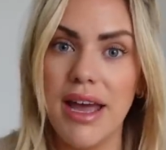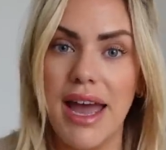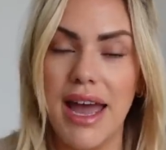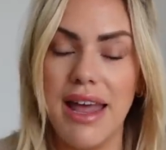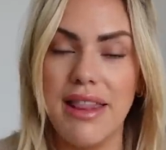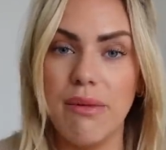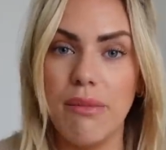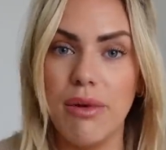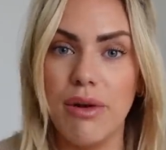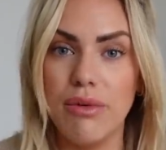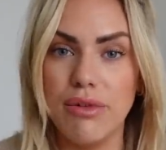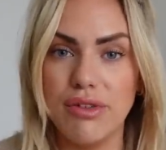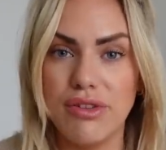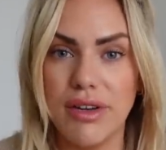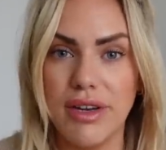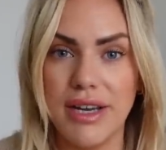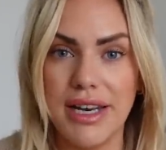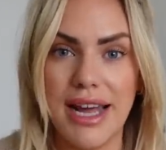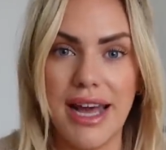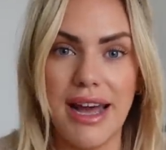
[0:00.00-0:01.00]
And then we're also
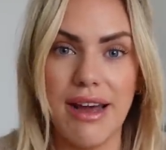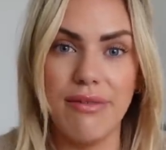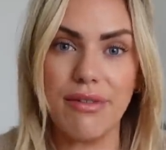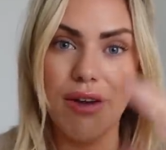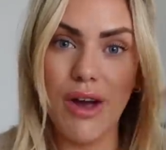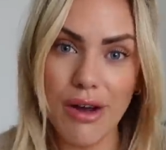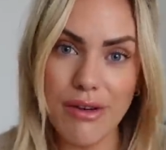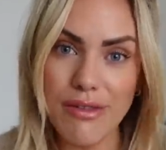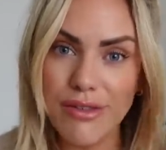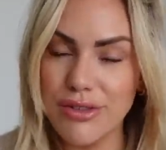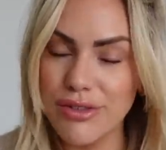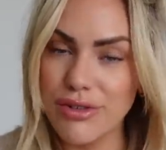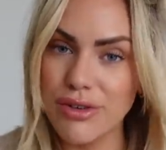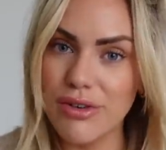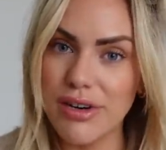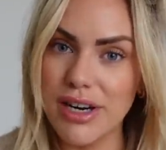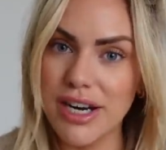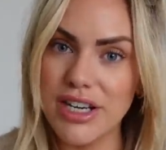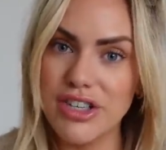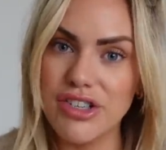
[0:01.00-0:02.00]
going to have coat
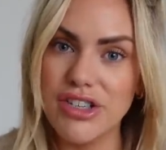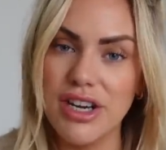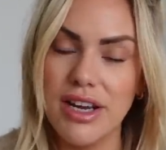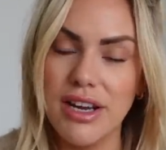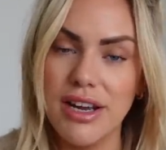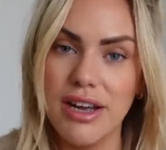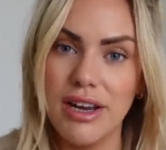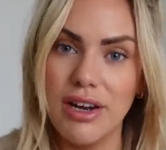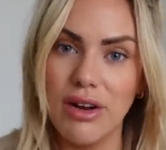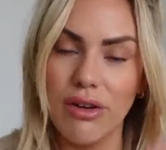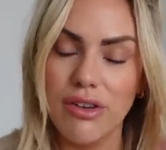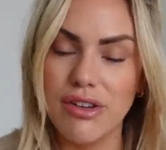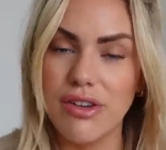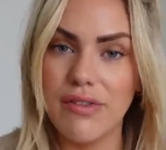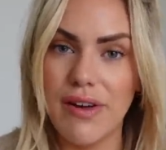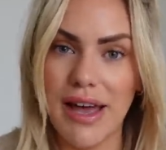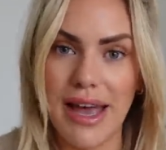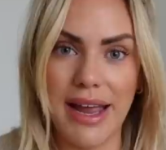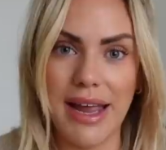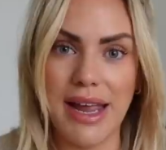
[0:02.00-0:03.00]
storage, lots
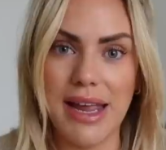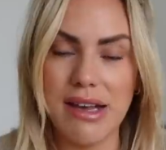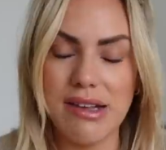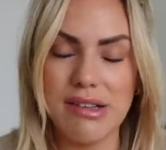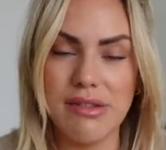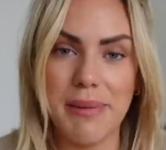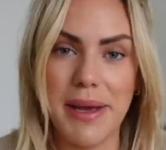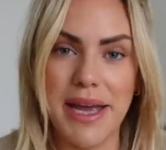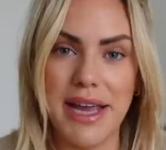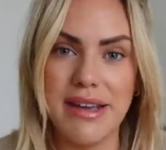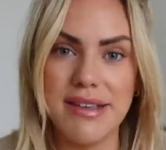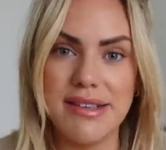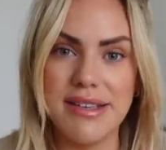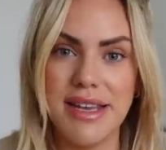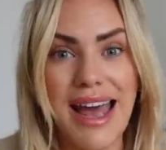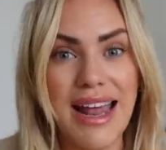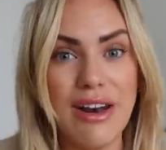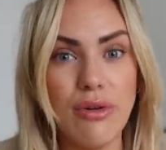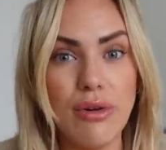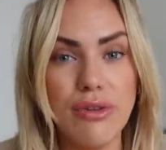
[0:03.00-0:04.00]
of hanging space,
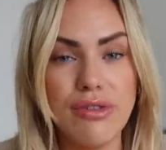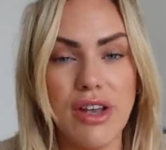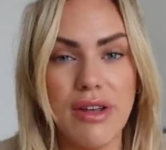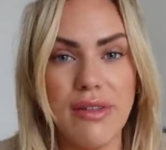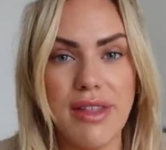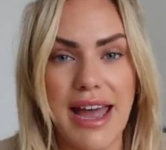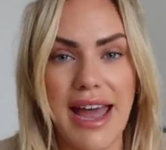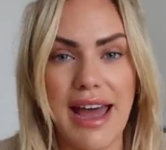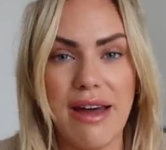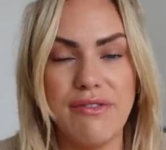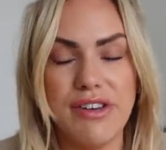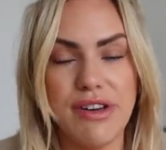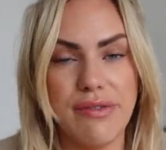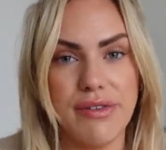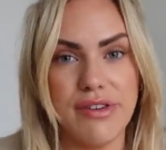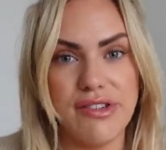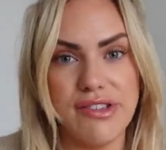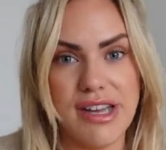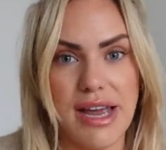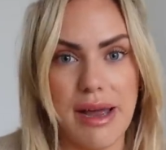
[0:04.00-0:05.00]
and also they have
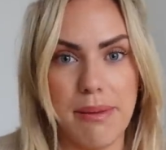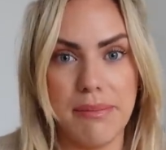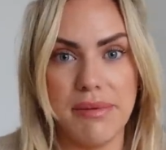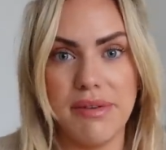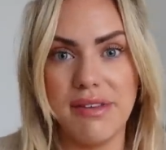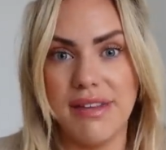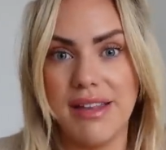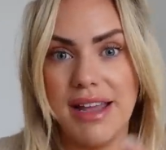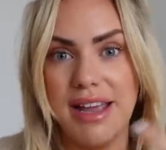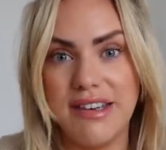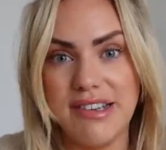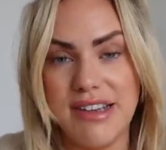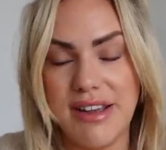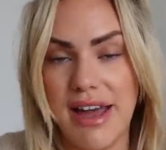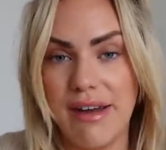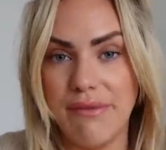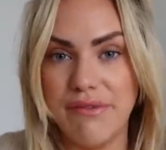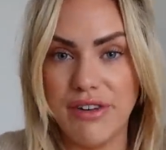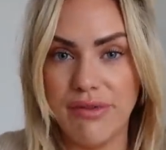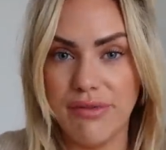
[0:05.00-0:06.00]
different depths. They do
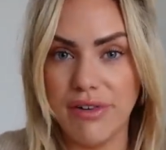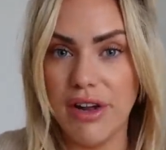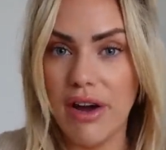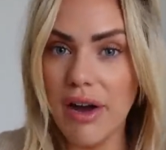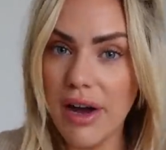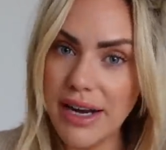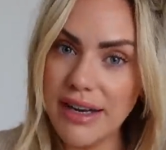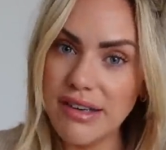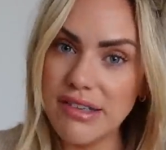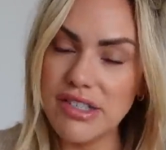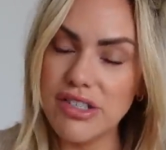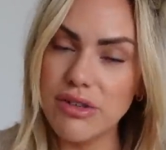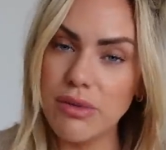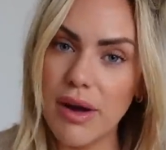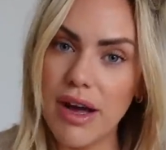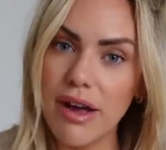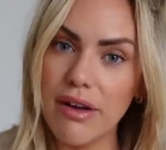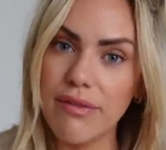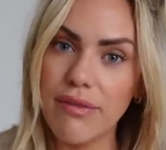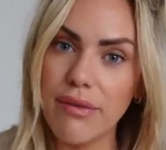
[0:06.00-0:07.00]
have different heights to
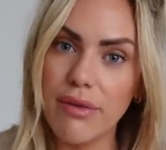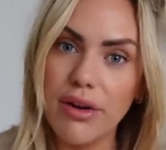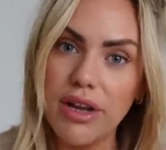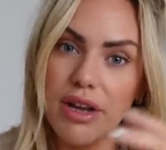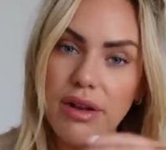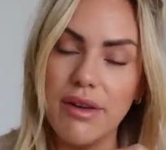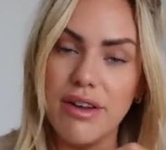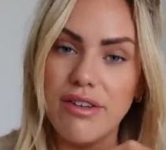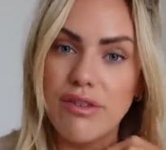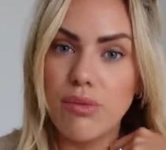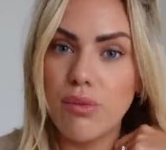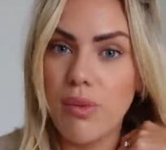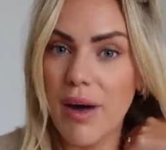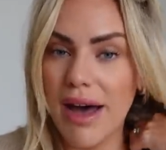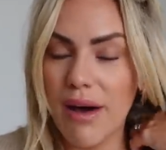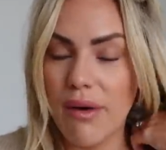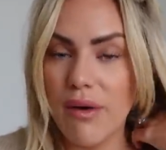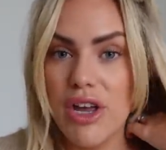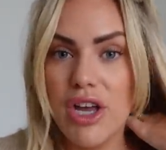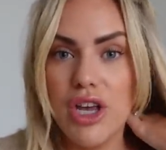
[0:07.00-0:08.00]
work for you as
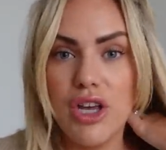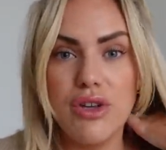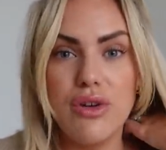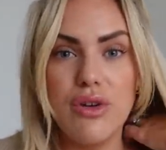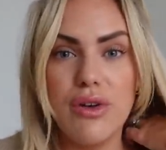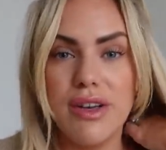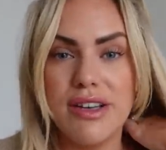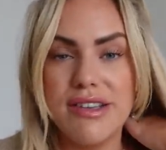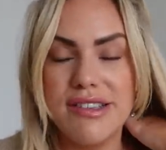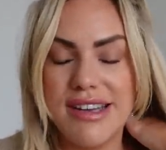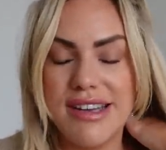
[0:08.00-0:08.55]
well. You can